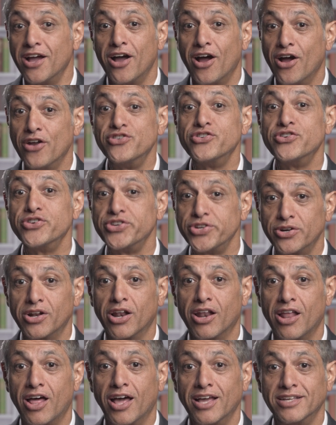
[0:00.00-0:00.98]

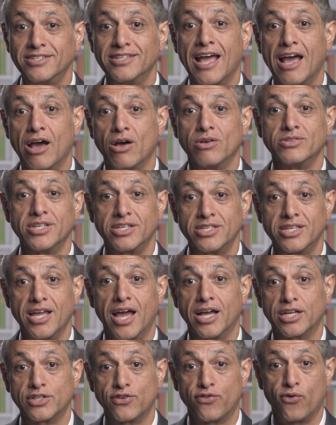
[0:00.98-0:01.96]
underutilized housing
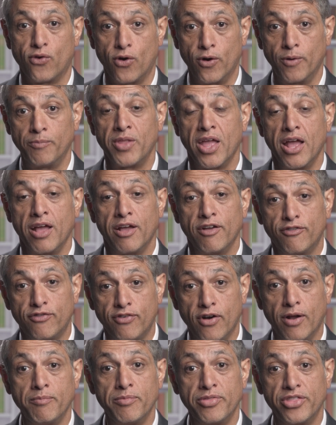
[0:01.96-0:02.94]
tax form
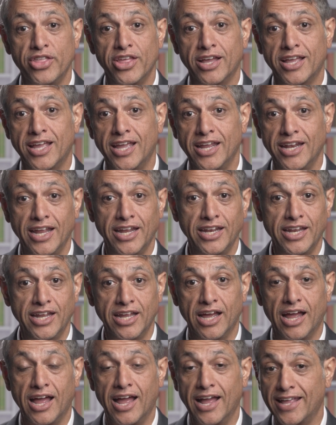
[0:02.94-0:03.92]
from the
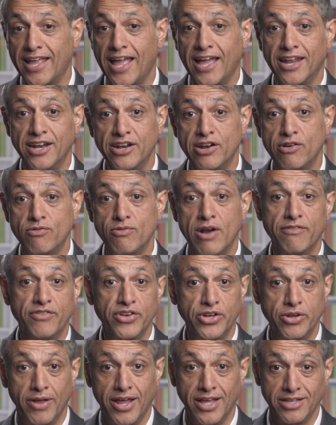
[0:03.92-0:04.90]
Canada
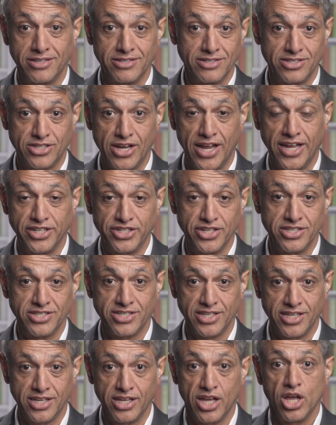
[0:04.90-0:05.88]
Revenue
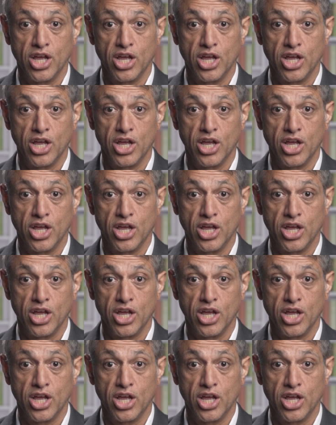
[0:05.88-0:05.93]
Agency.